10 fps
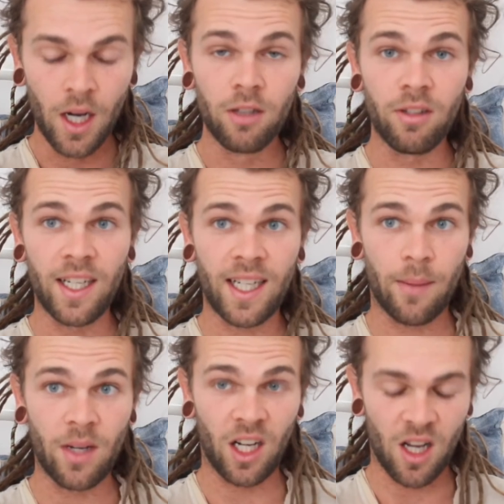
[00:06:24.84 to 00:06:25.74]
really
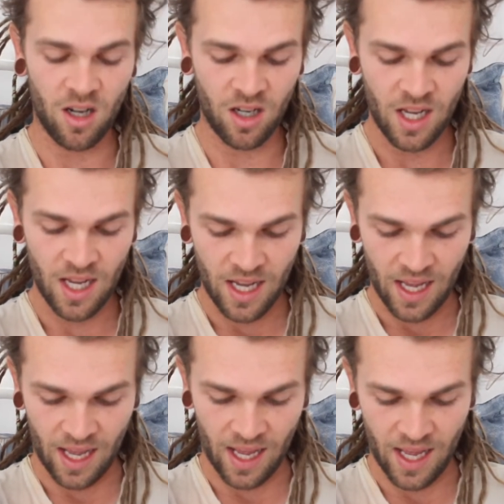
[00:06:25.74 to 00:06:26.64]
coming along,
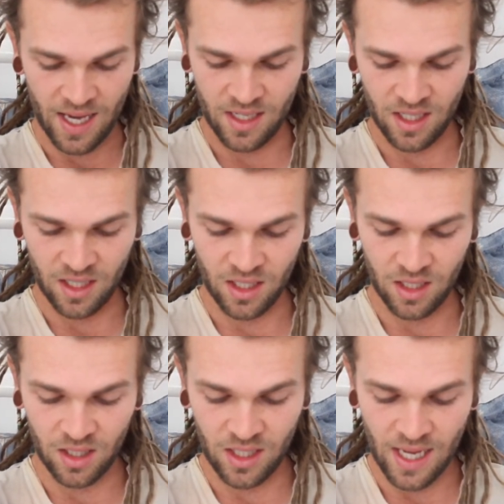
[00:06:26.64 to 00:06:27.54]
and
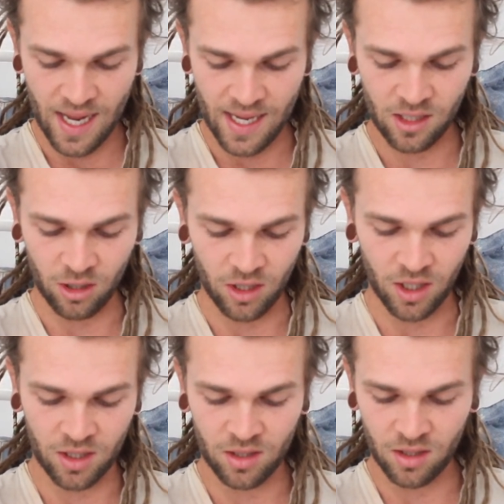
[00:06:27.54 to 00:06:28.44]
yeah, he's got
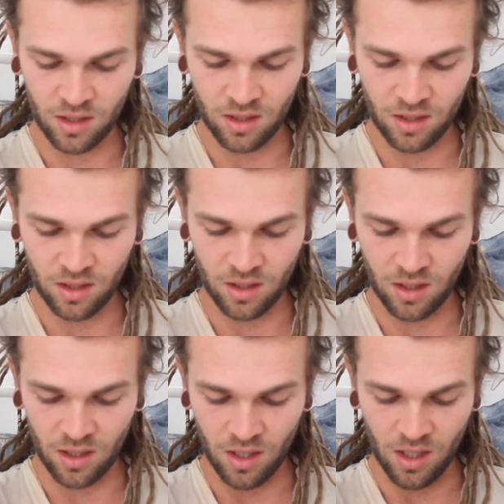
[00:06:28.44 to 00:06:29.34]

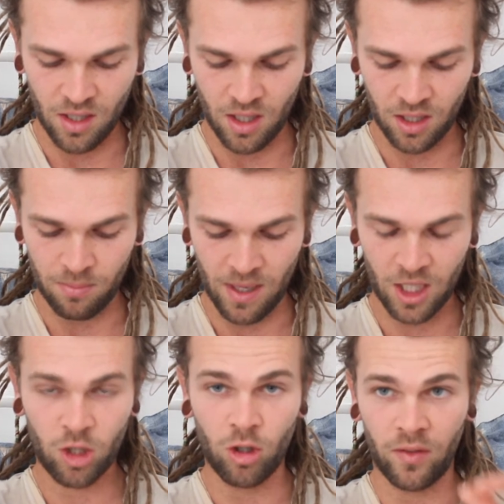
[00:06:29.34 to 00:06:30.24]
a nice
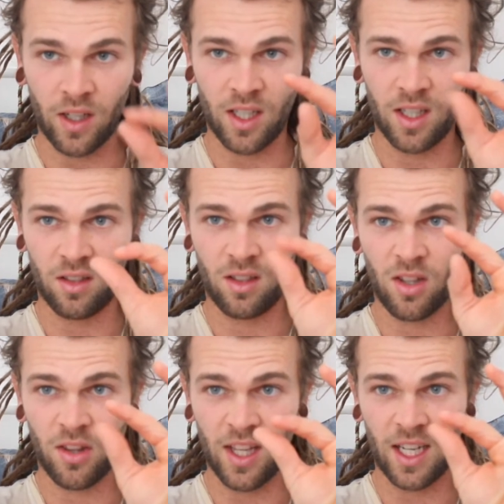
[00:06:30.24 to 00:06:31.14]
mixture of kind of
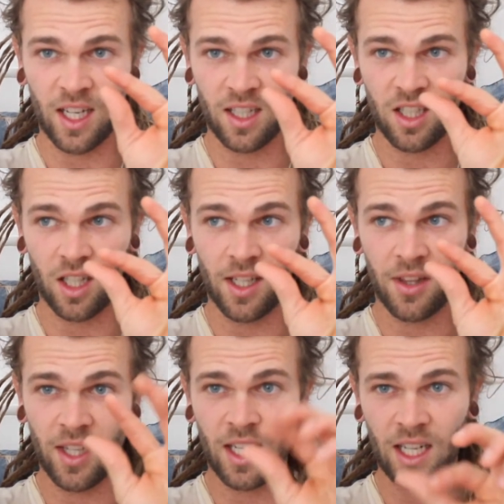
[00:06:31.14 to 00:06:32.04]
thicker, slightly
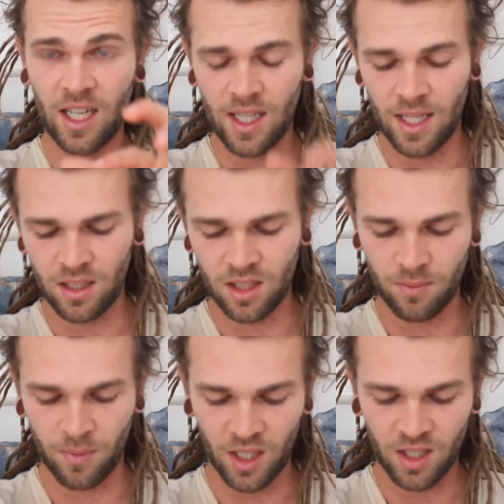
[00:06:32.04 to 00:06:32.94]
thicker, and then
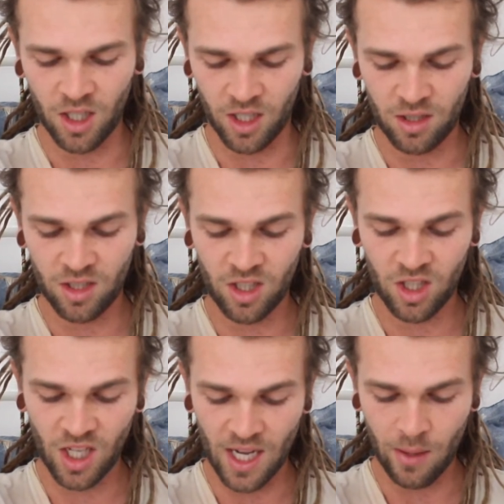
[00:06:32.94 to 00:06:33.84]
some like nice
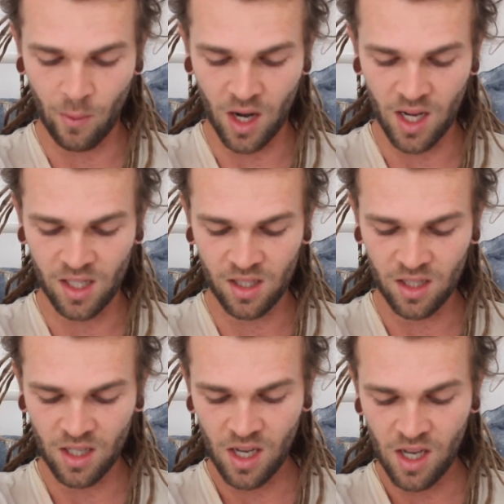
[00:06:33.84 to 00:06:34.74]
skinny
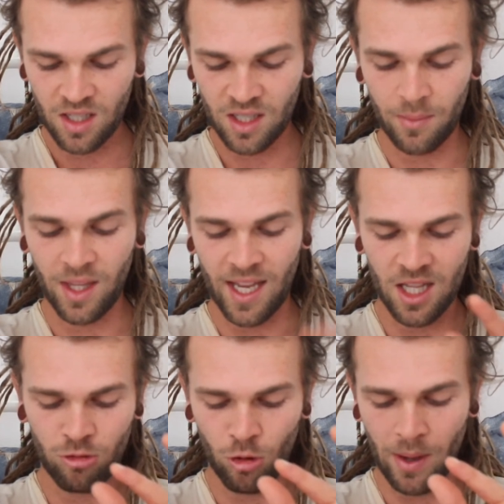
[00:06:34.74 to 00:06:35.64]
ones. Some of the
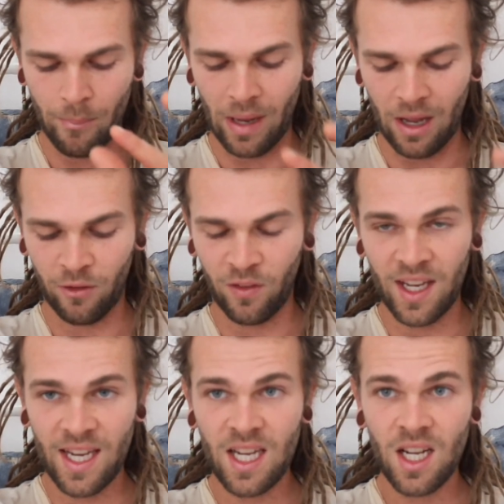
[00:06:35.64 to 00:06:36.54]
ends are a bit
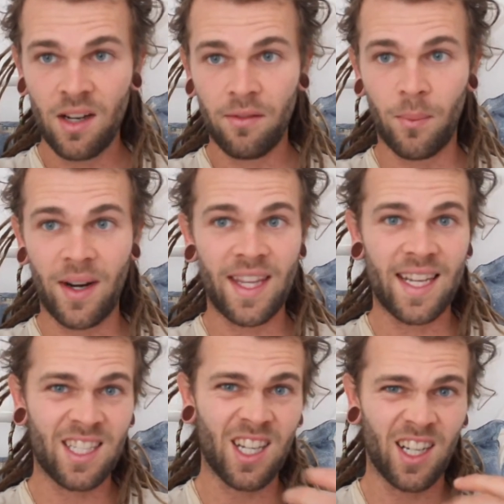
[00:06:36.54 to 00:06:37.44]
puffy from where they're
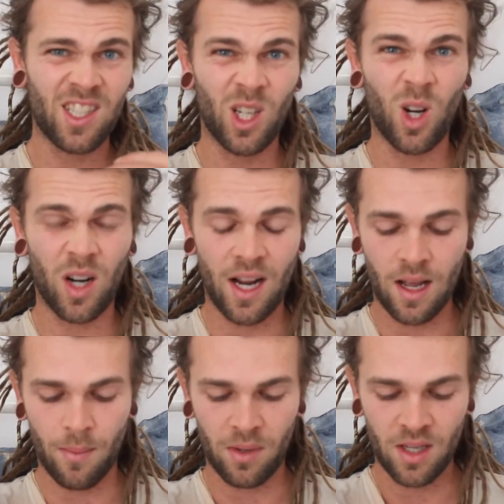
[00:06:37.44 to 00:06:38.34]
starting to lock
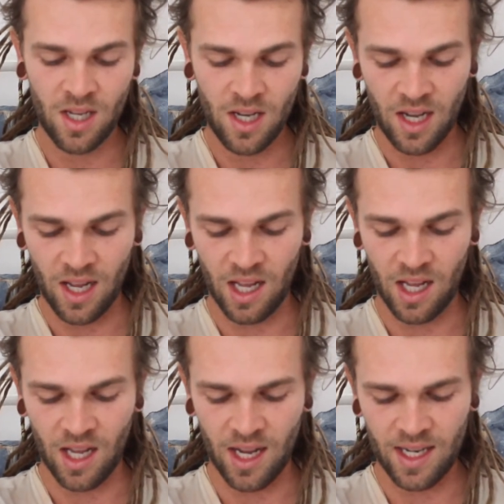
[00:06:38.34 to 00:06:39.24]
up,
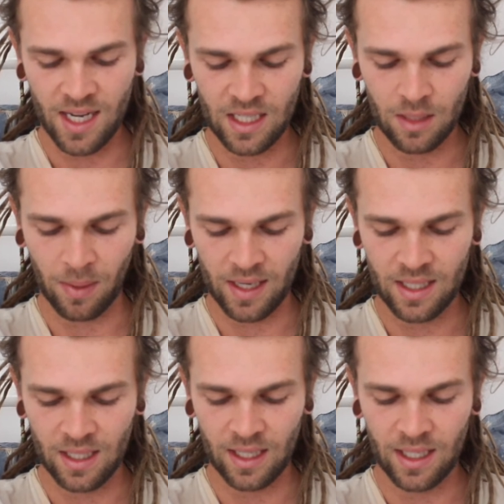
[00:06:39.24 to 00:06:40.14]
and this is
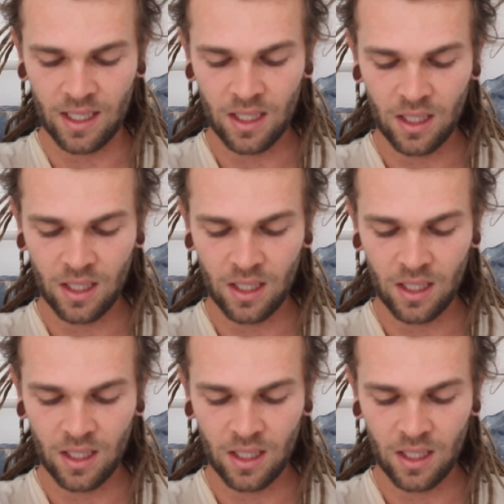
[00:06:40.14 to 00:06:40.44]
basically